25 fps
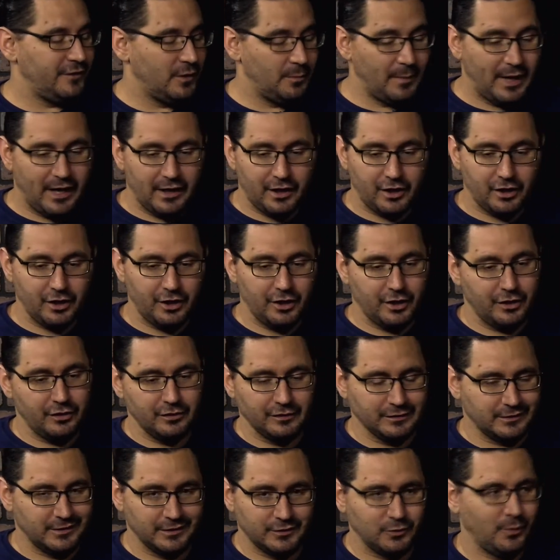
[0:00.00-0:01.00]
filmmaker.
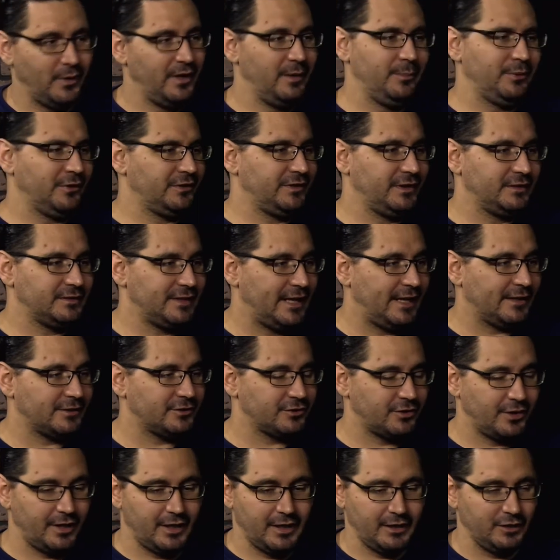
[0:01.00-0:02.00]
It's a 20% tax
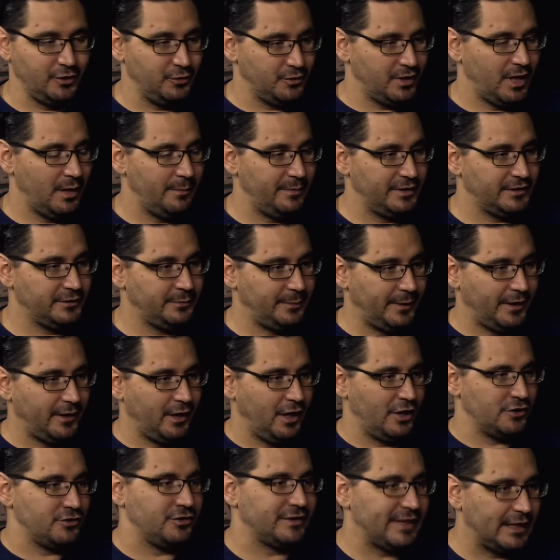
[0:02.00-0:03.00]
credit. You come in, spend
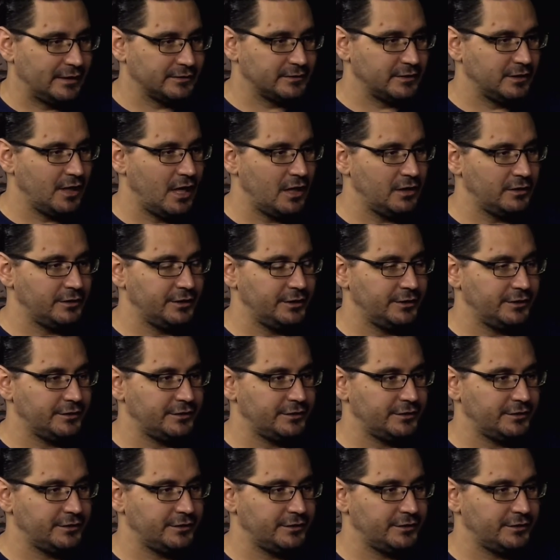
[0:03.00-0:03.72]
$100,000.